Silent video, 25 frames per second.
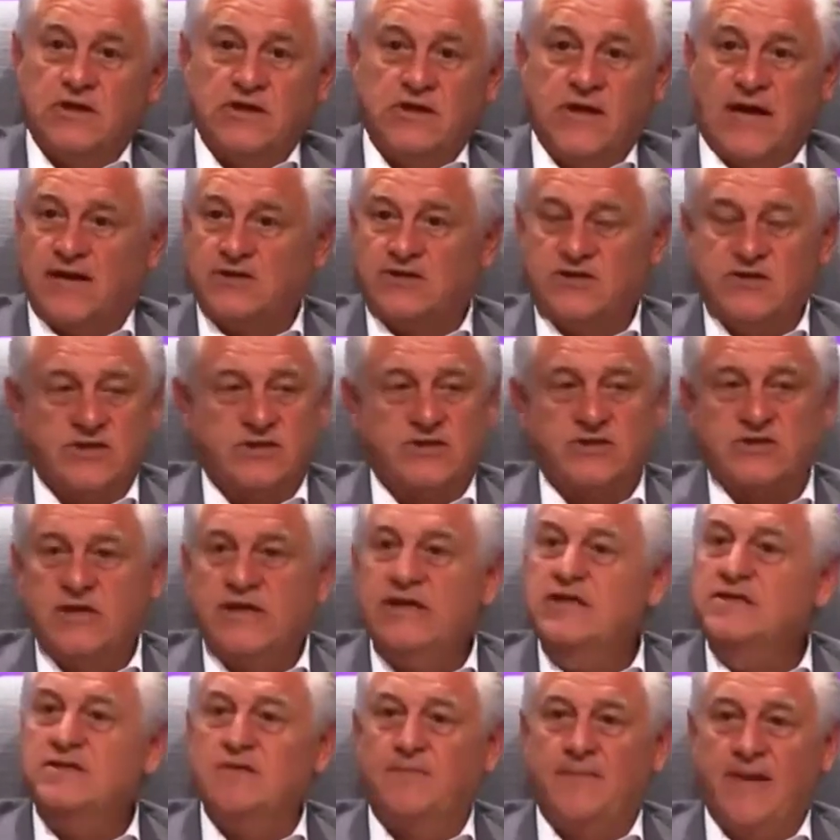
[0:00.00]
Not just
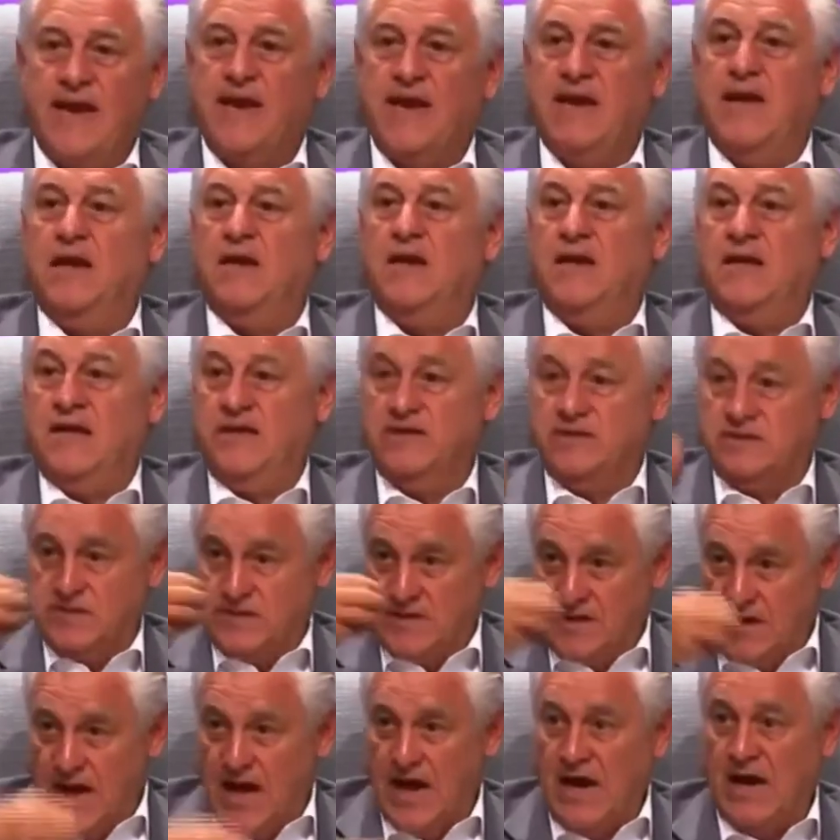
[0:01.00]
He's a man, He's
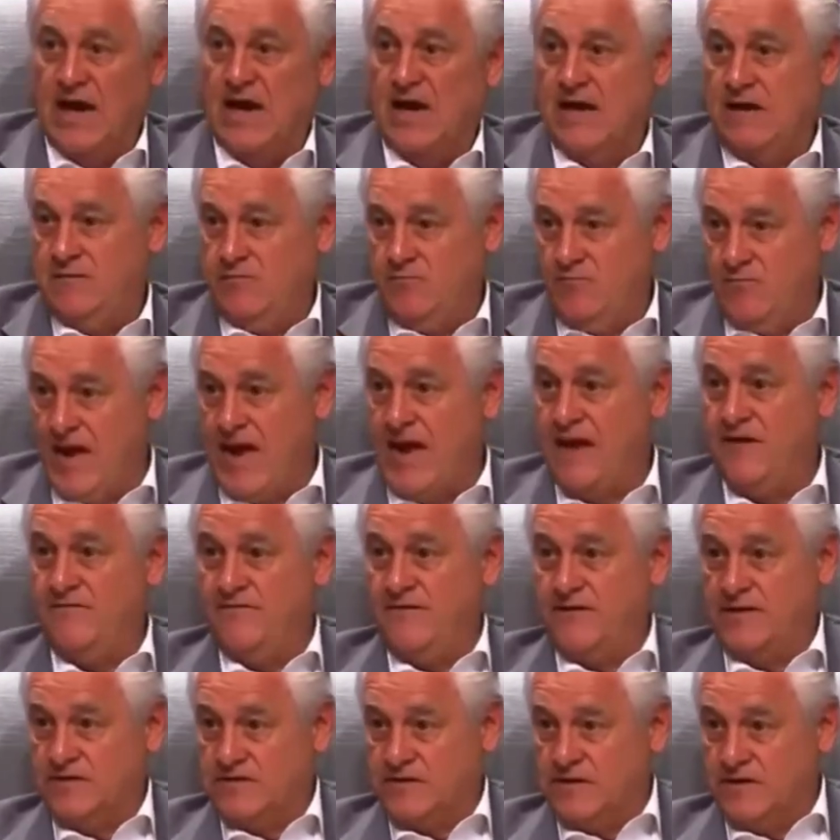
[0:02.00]
God
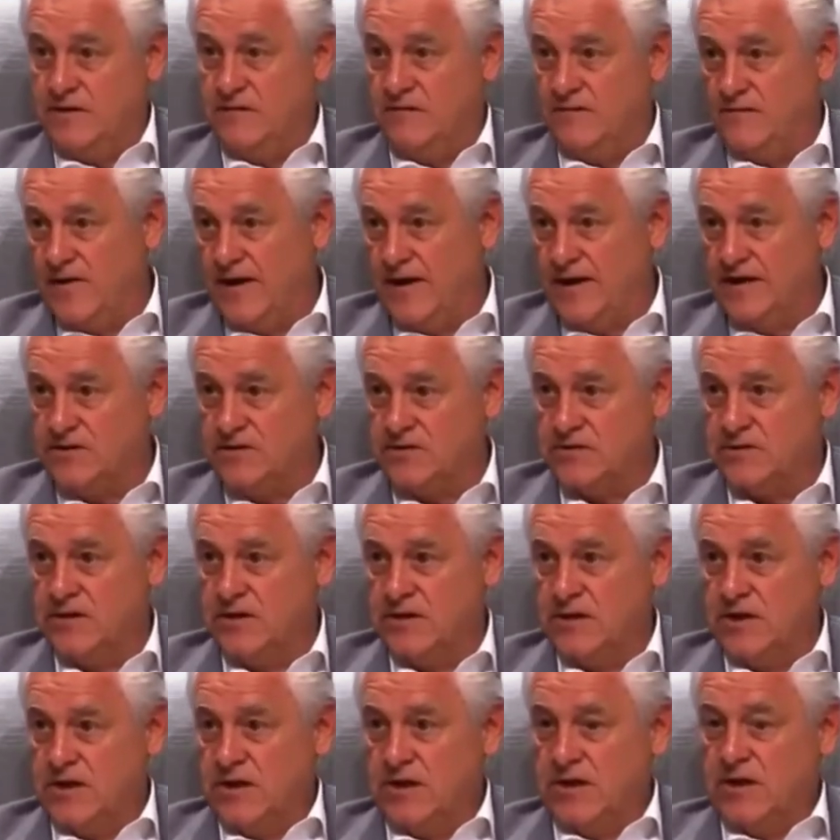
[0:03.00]
manifest in the flesh.
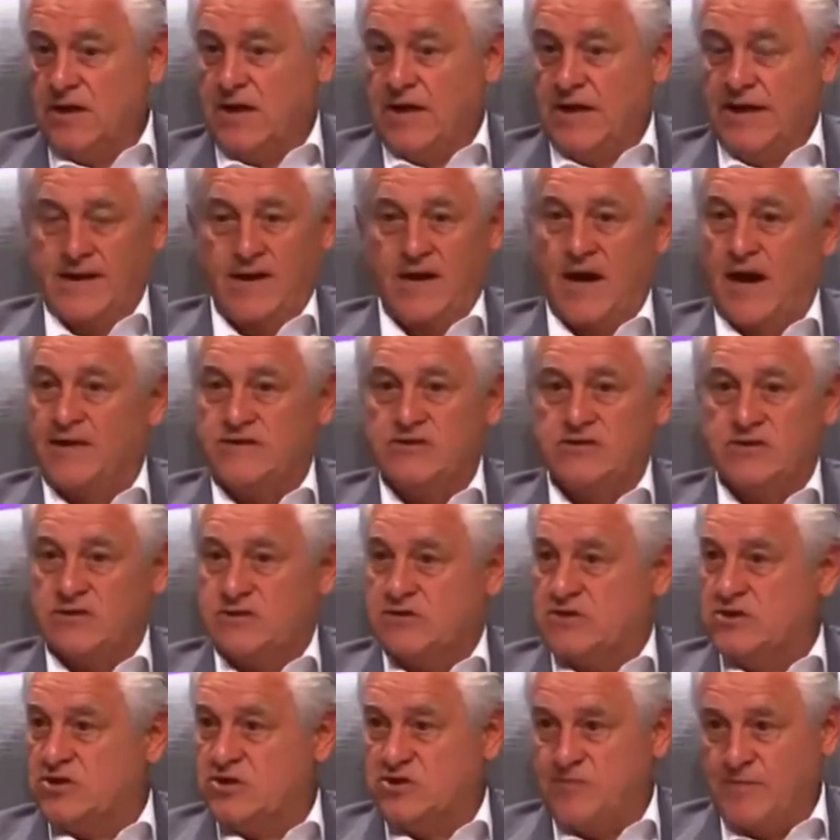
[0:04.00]
And not
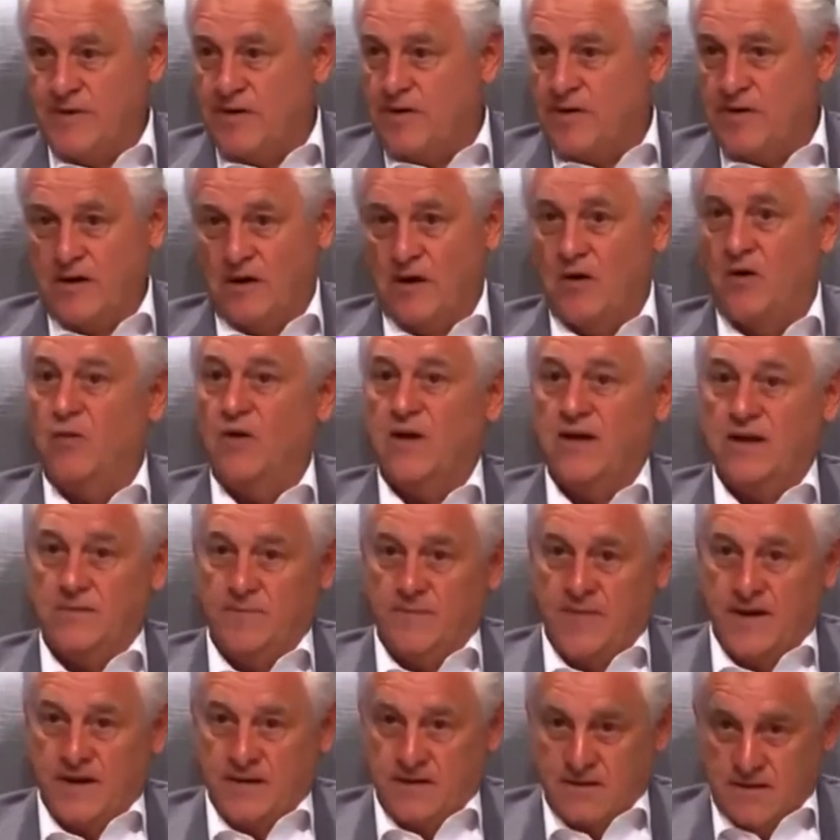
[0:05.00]
just a spirit only,
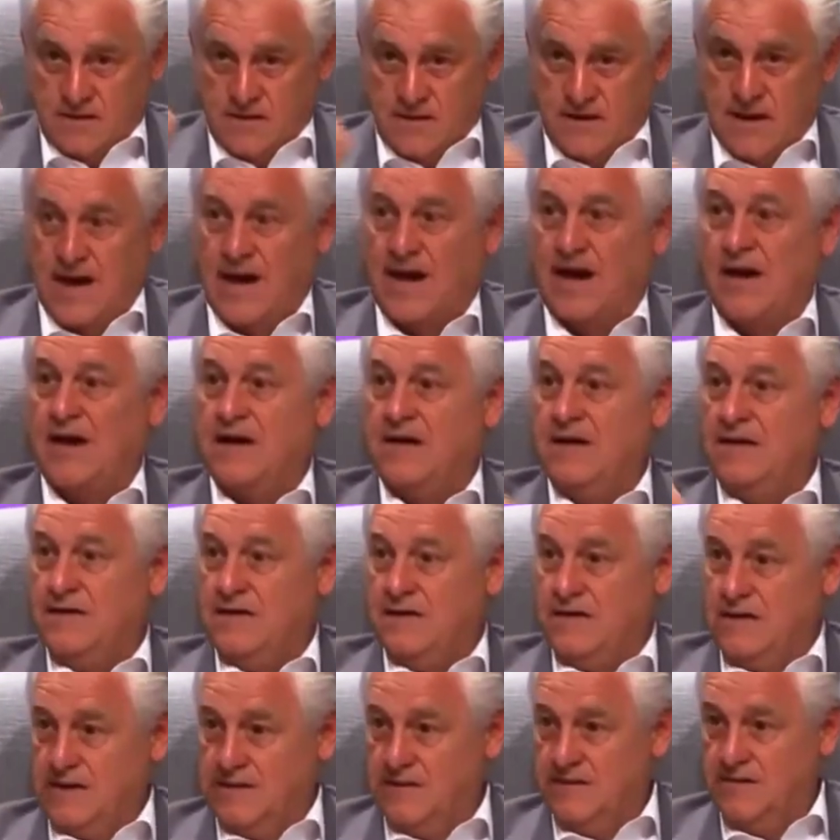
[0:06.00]
but God
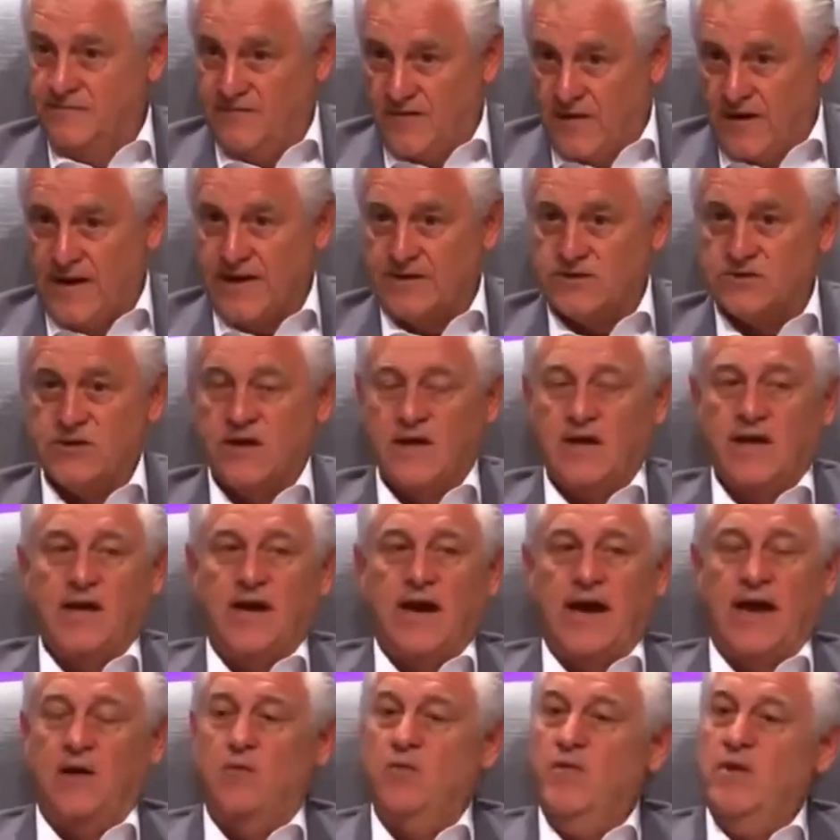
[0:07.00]
in the flesh.
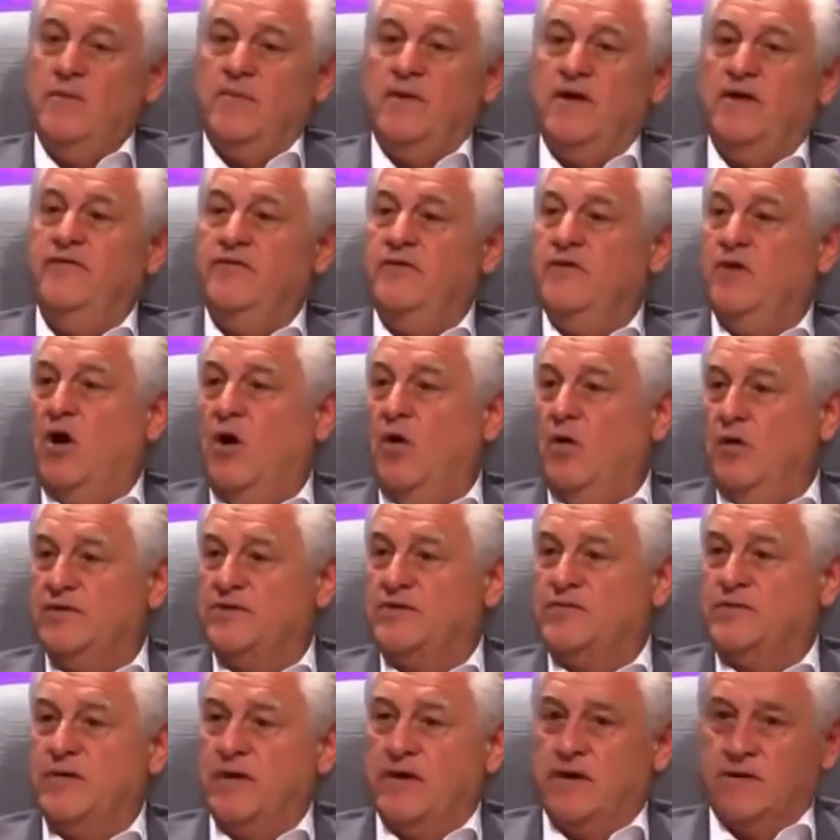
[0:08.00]
And we believe in the
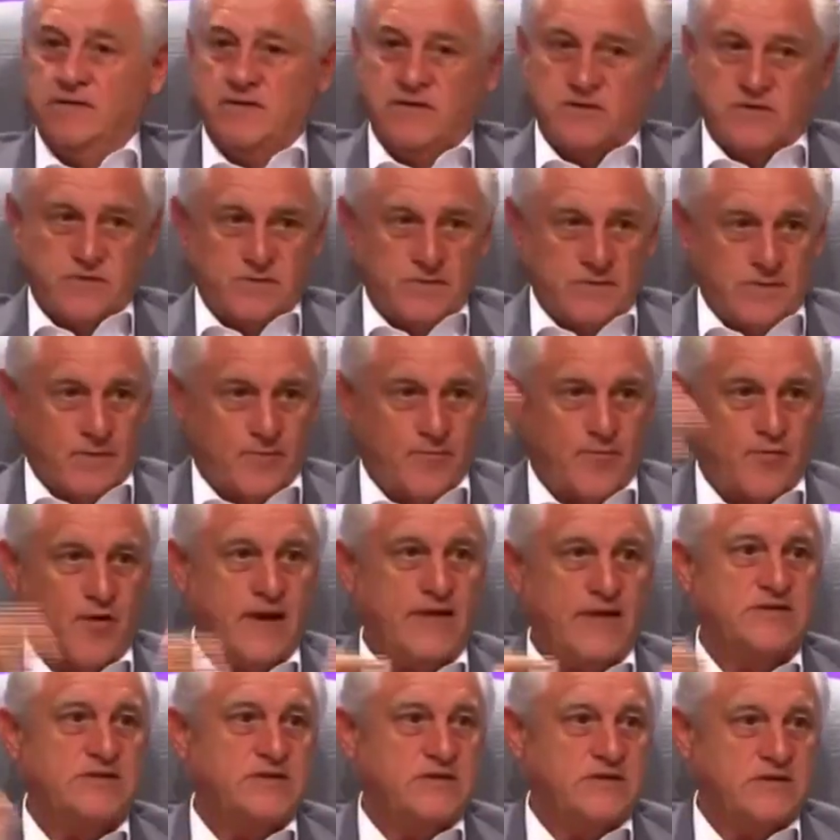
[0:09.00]
Holy Spirit, this, the
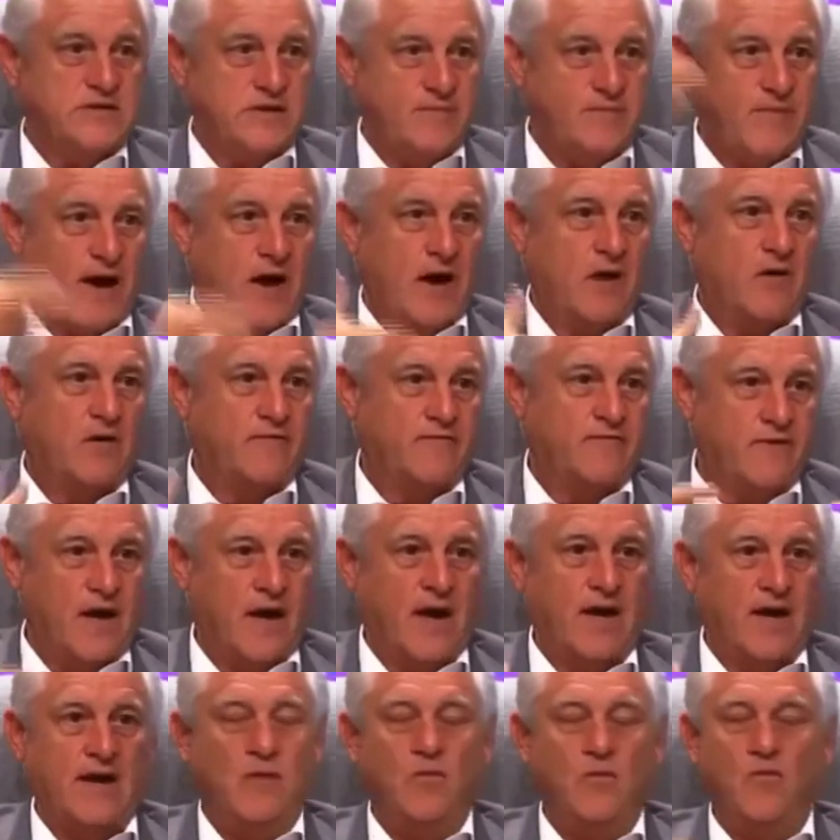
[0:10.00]
presence and power of God.